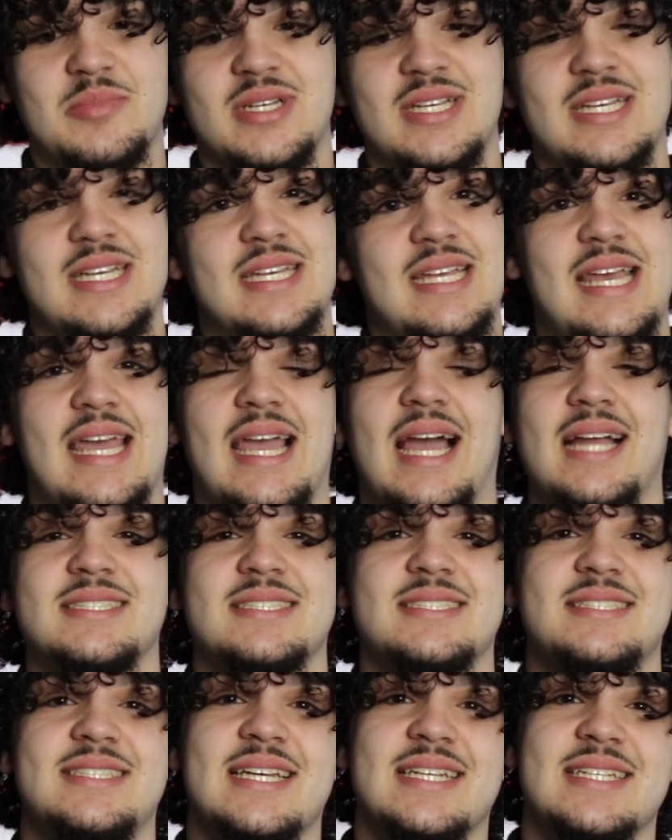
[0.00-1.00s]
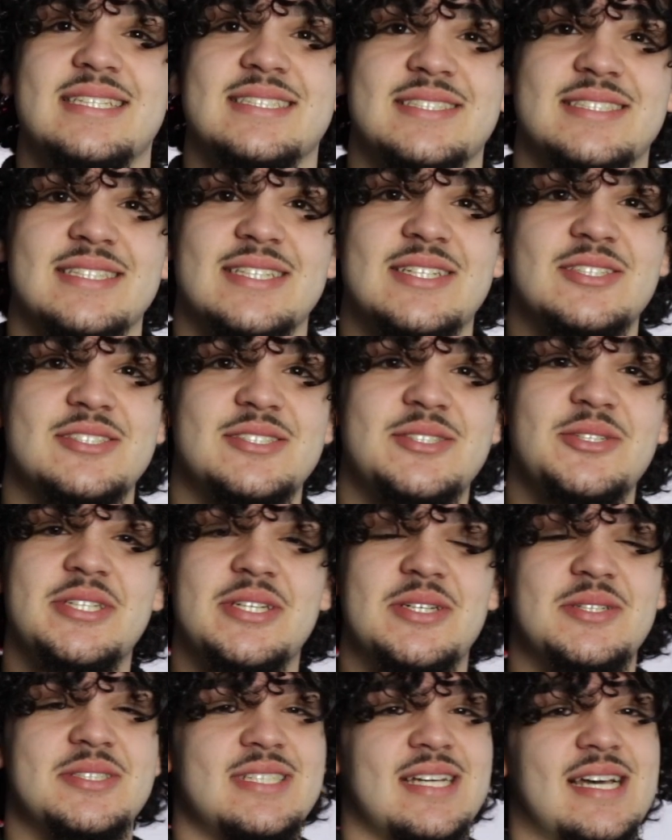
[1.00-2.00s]
But hey, I just take this little
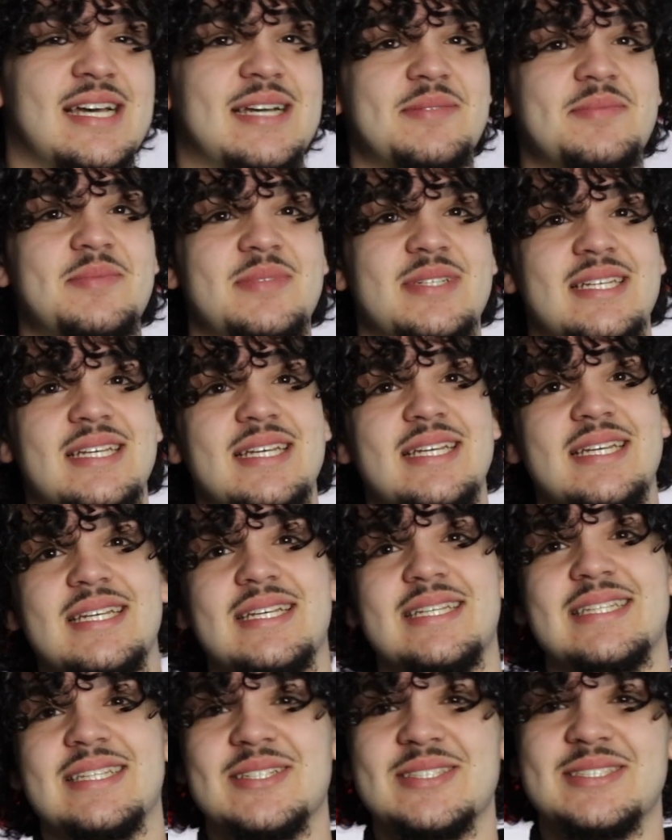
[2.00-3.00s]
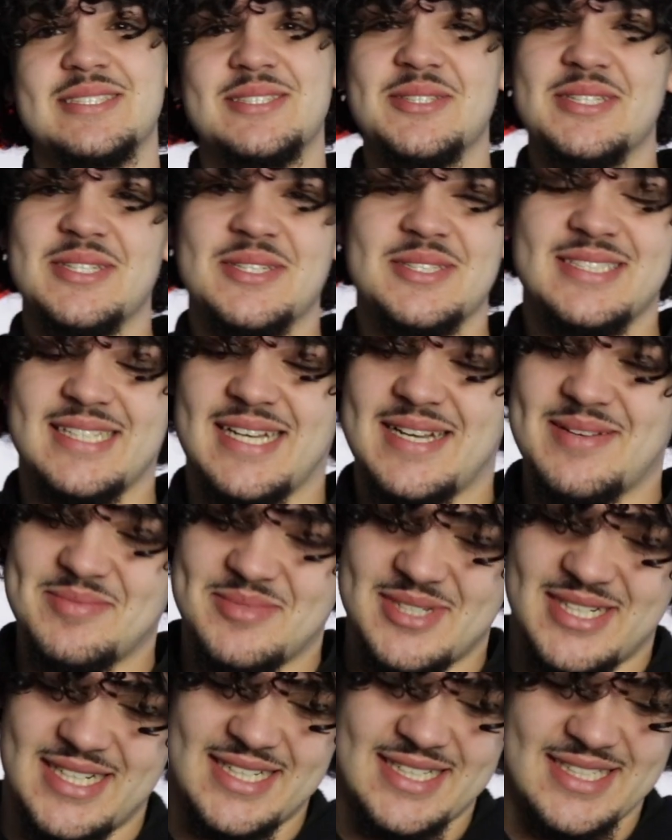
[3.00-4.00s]
studio time
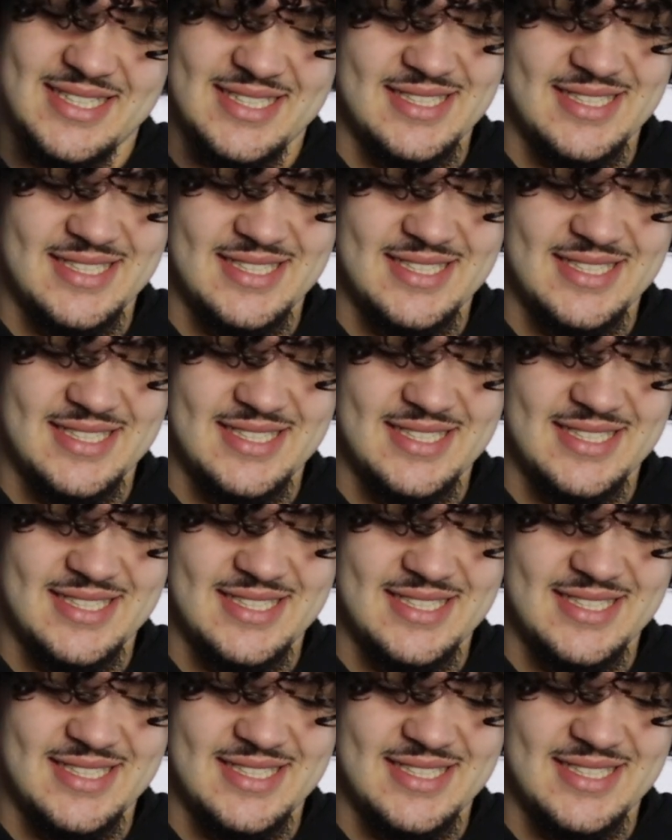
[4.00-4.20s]
break.